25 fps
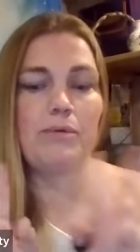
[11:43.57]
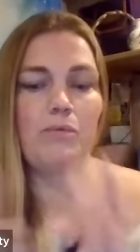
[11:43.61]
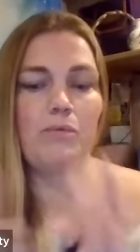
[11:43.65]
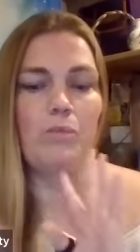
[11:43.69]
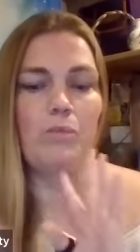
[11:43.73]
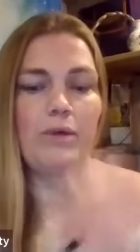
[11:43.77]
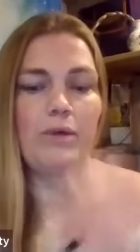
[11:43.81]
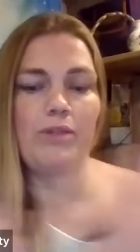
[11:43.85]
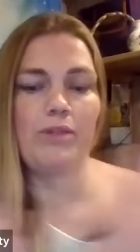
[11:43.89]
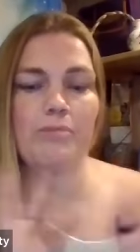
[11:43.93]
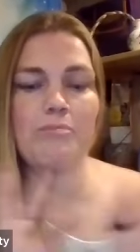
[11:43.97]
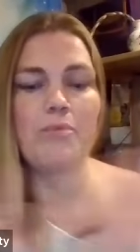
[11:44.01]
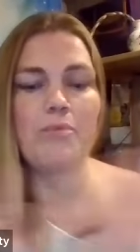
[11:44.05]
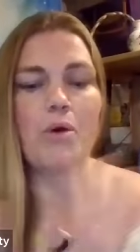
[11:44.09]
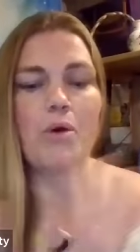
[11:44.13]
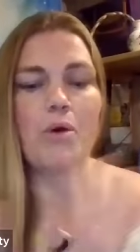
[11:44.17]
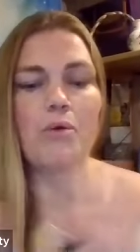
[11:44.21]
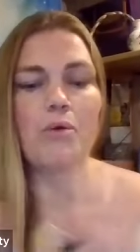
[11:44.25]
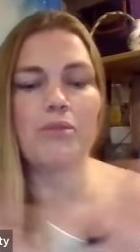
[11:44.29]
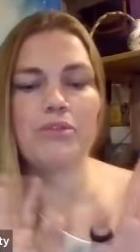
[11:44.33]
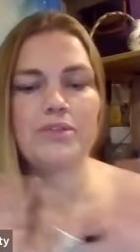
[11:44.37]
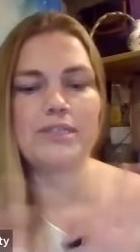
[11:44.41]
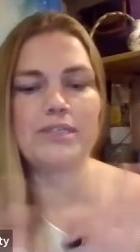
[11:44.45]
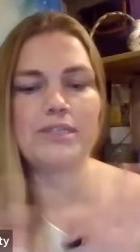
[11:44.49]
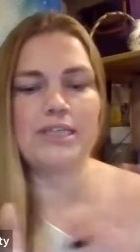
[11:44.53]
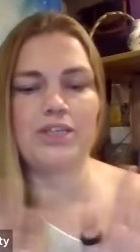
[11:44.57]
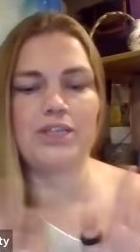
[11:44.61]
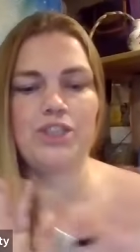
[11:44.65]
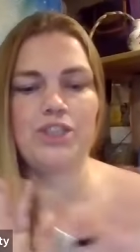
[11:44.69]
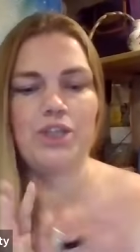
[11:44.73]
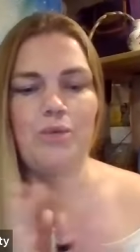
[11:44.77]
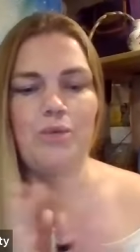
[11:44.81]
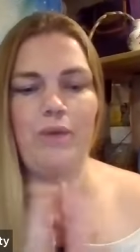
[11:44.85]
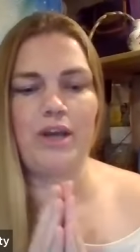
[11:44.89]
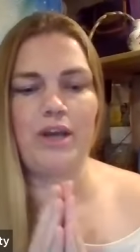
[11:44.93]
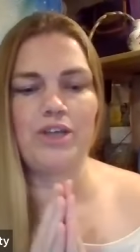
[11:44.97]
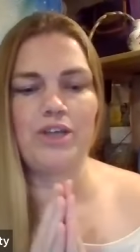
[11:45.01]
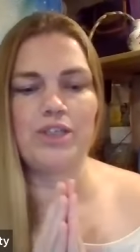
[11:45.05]
with both
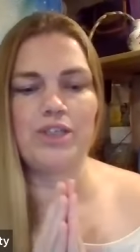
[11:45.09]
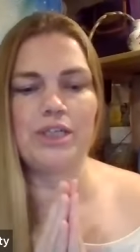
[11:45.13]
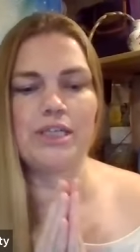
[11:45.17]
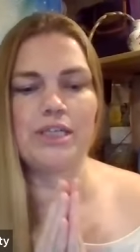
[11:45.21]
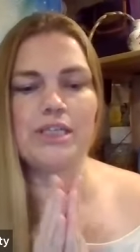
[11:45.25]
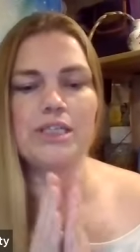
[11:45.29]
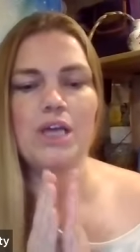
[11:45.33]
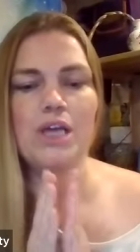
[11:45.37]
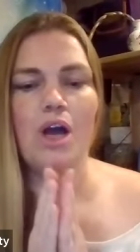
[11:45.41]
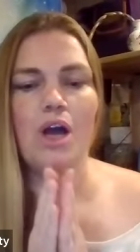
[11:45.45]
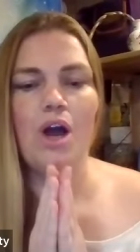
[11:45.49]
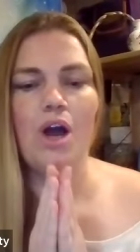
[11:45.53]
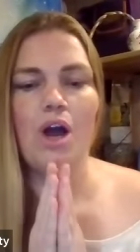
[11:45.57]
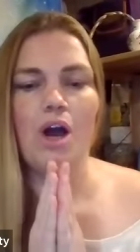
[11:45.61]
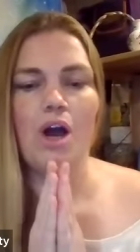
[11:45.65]
situations,